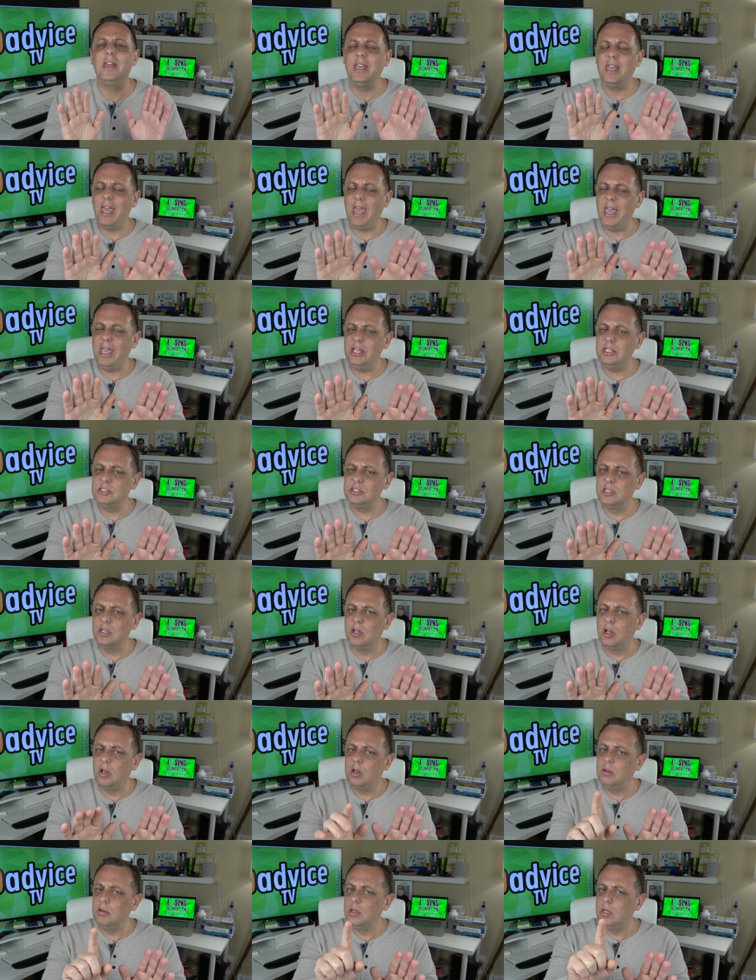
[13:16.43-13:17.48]

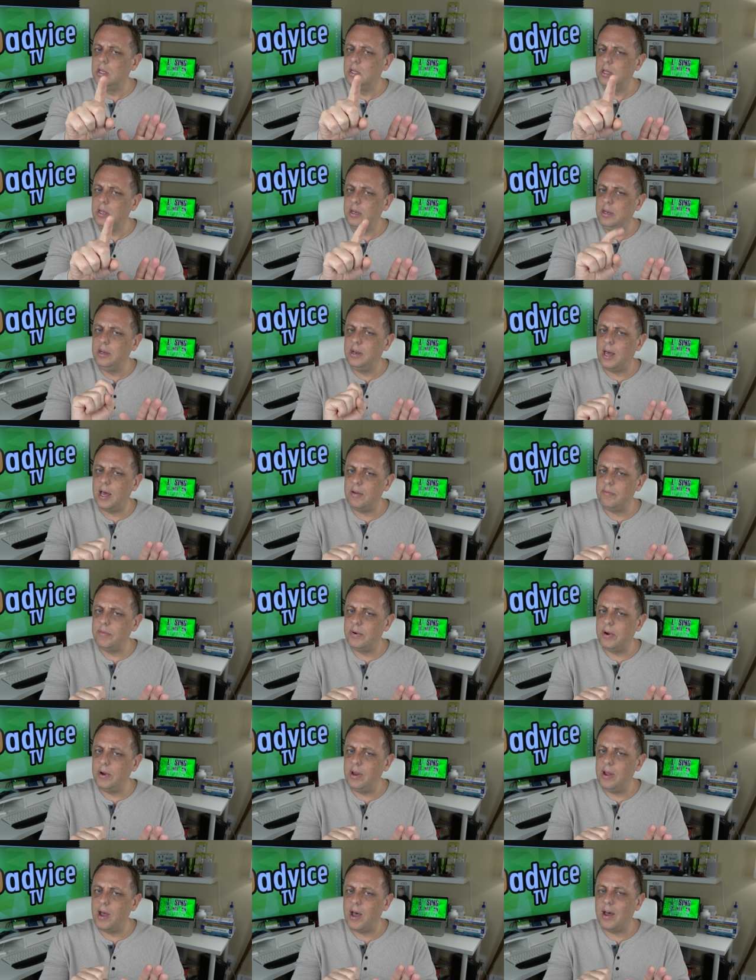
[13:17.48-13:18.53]
occasional not
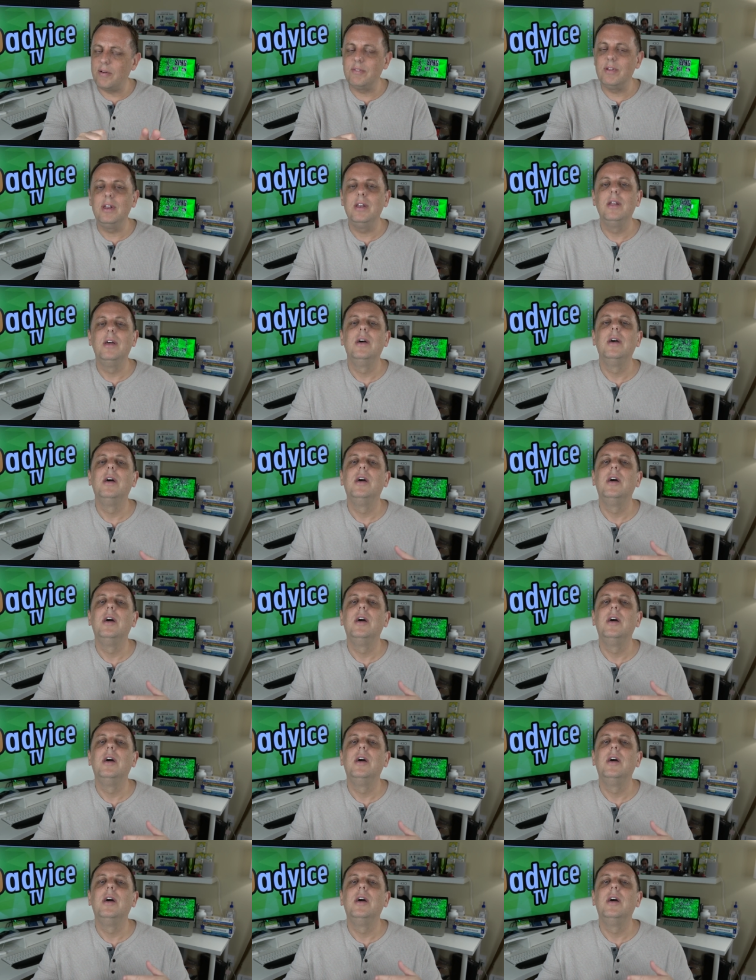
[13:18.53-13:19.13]
very often,